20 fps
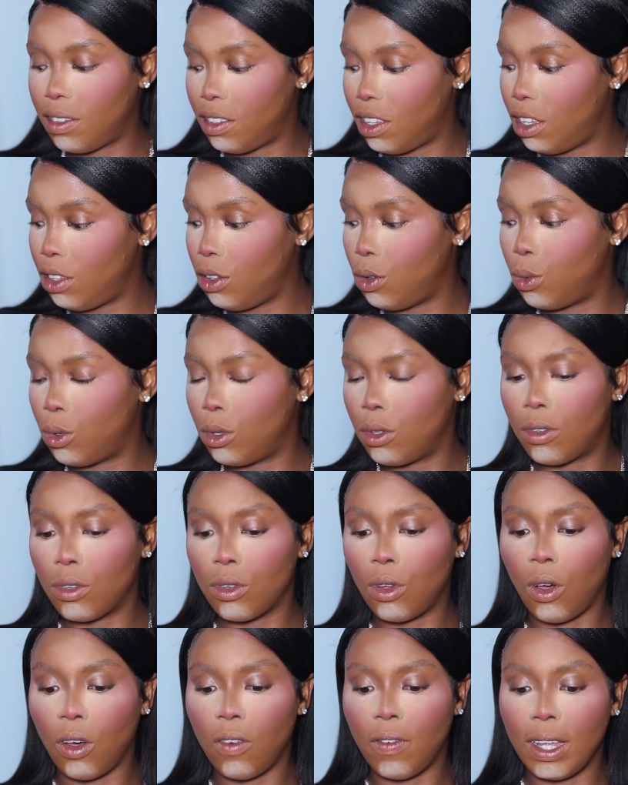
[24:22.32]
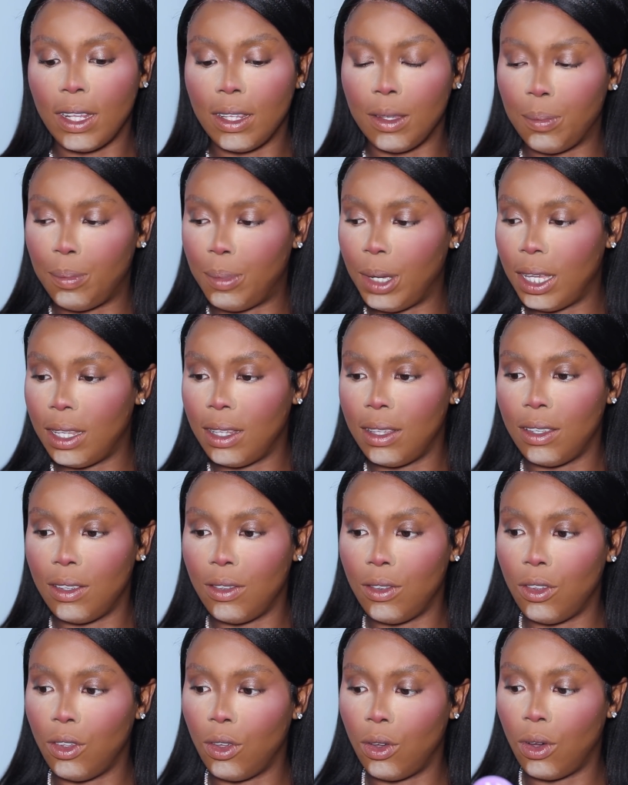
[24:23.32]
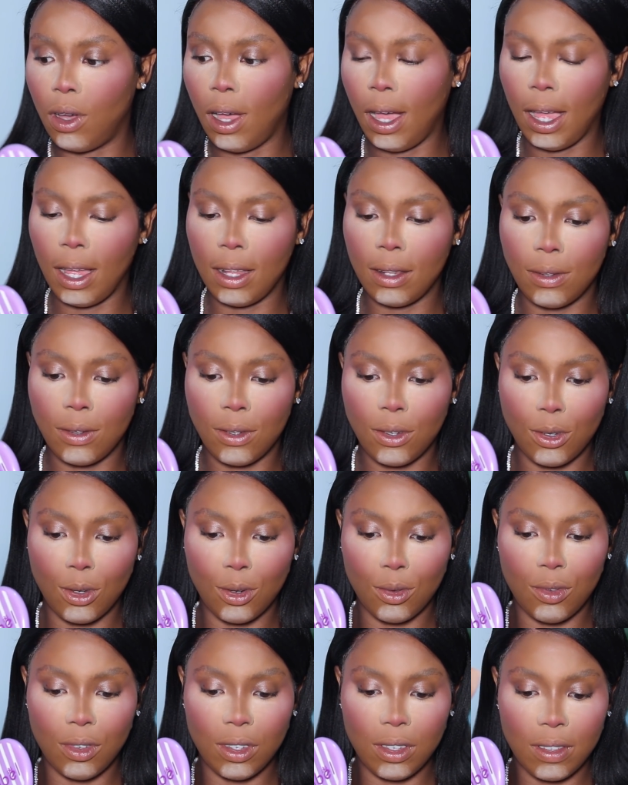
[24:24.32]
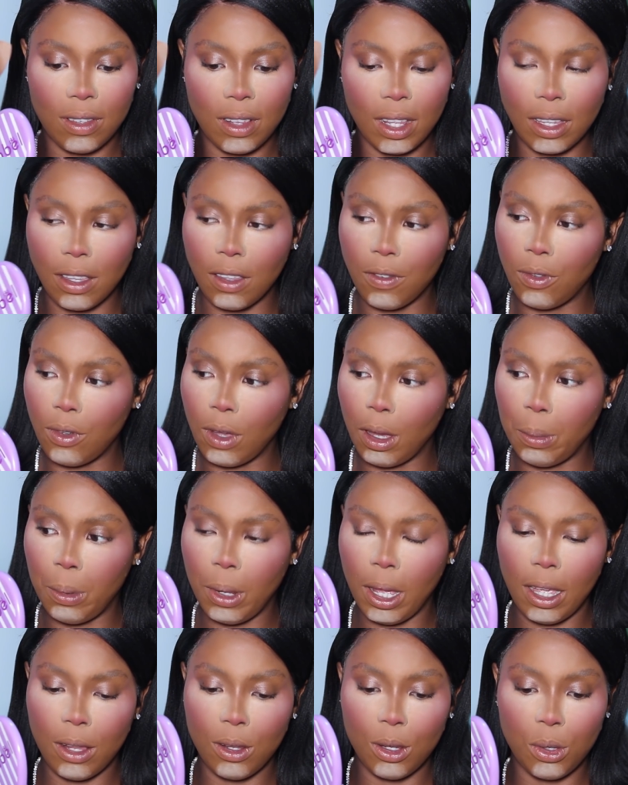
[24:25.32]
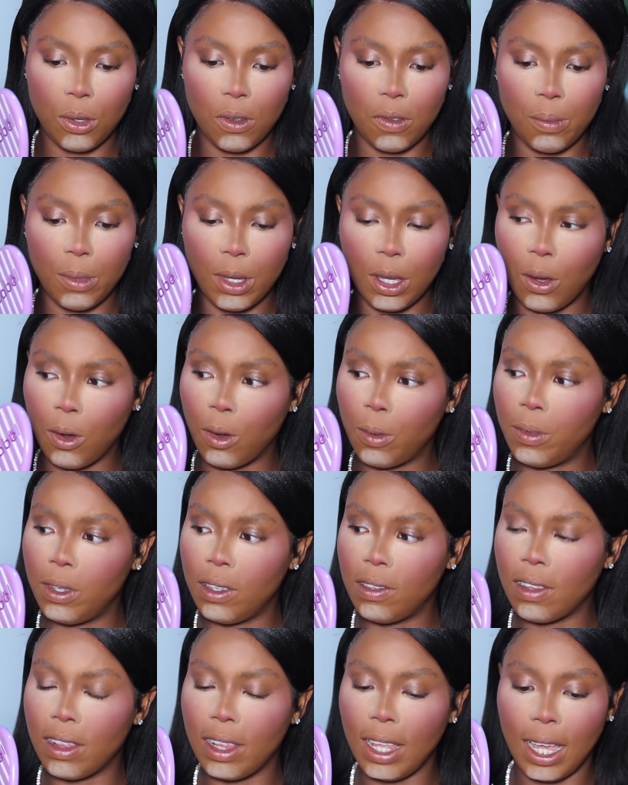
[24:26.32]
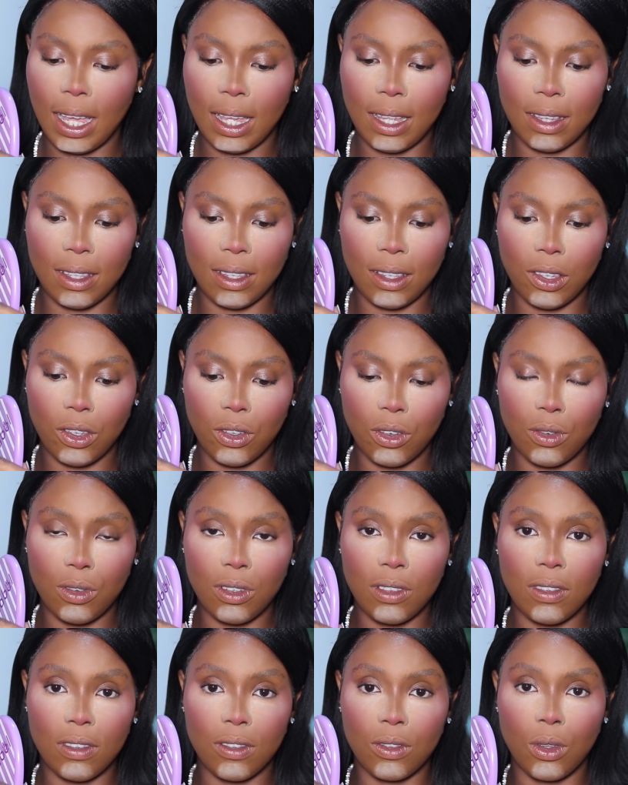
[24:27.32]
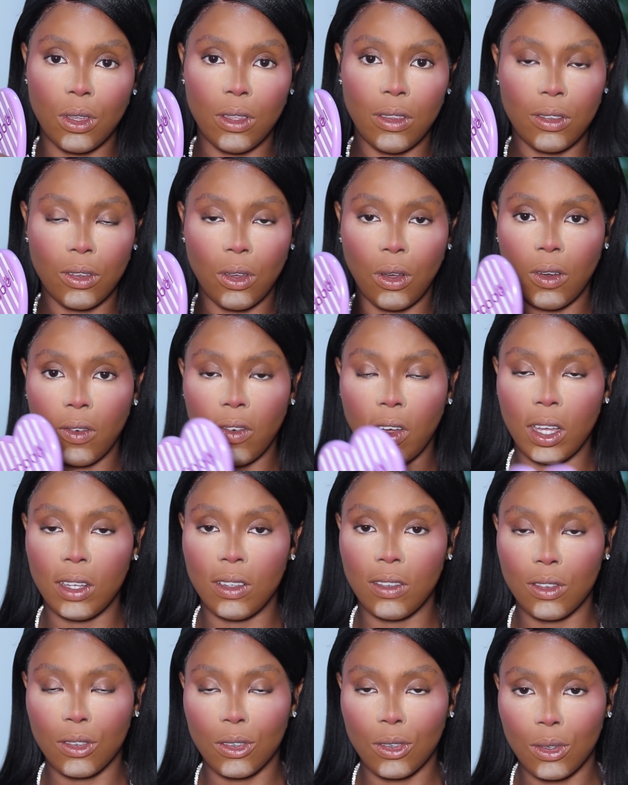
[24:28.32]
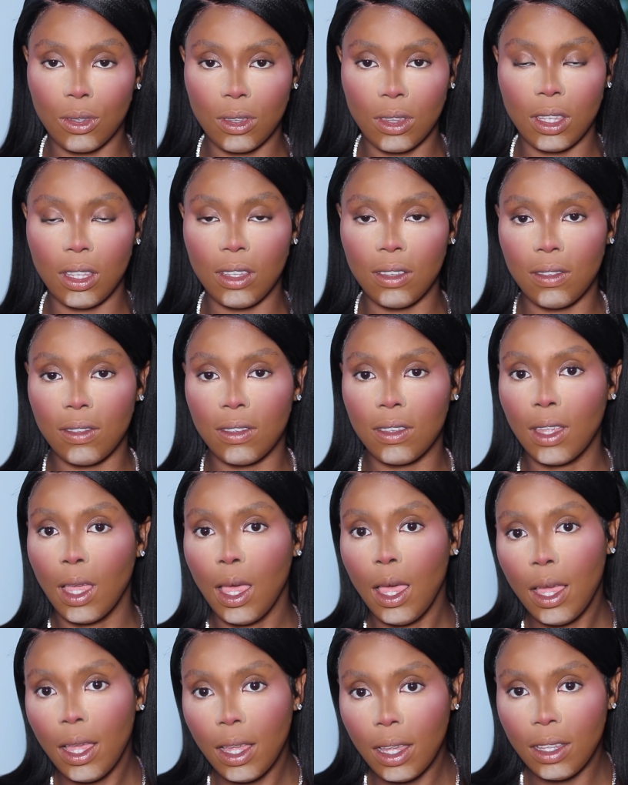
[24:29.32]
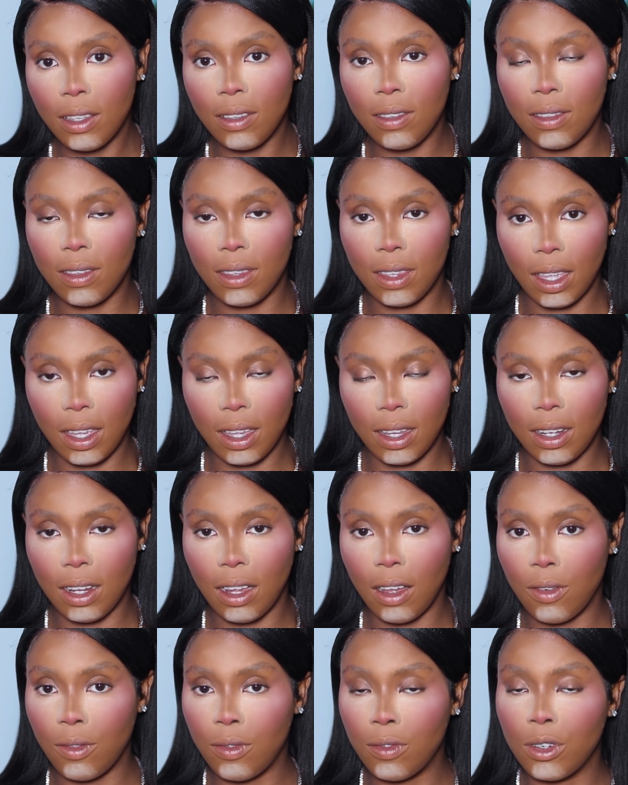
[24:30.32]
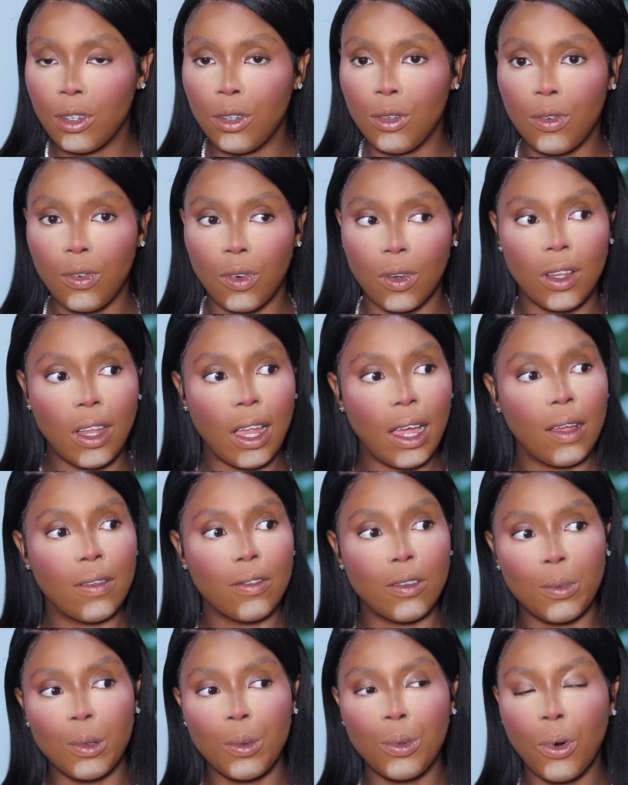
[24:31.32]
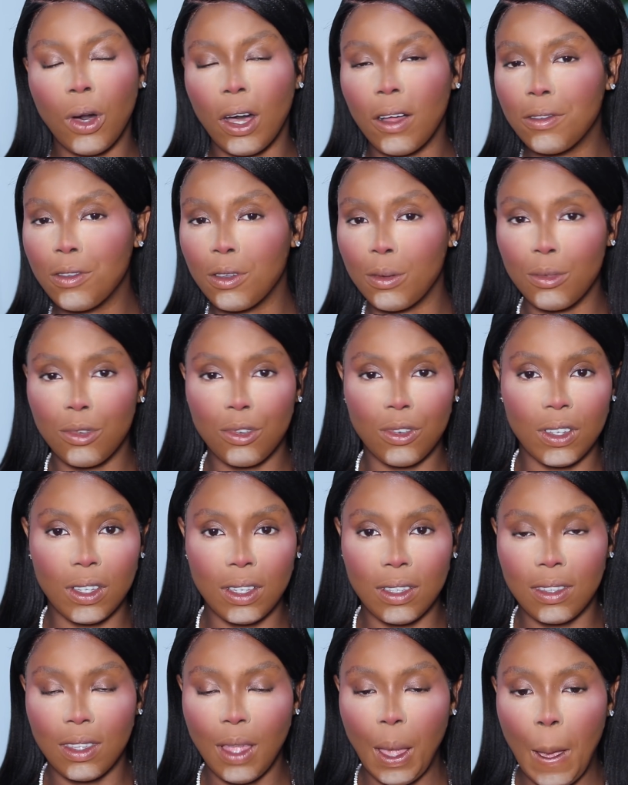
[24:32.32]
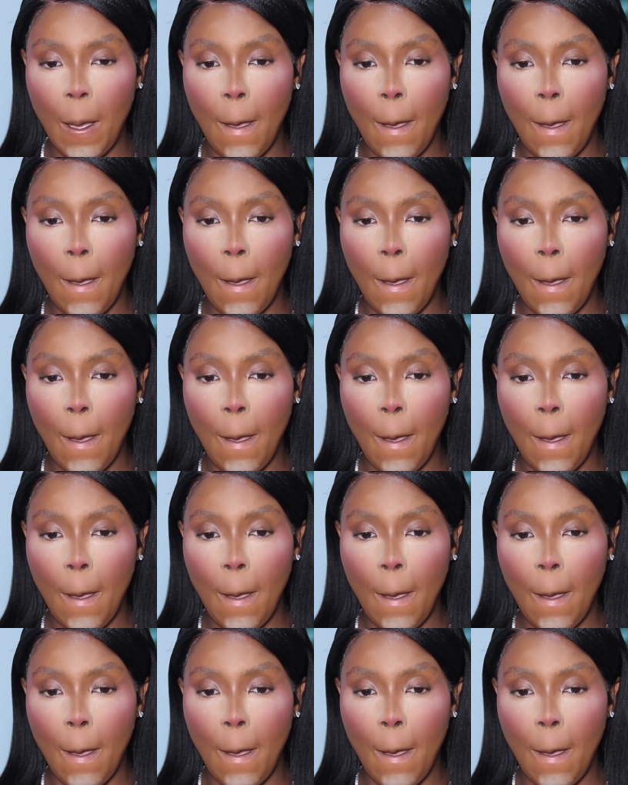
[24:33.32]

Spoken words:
saying you want to cover the bend in your hand or your wrist. Like, if you apply a lot of makeup, this line in your wrist is going to cover. It's not. It's there now for you for life. Some people have some tricks,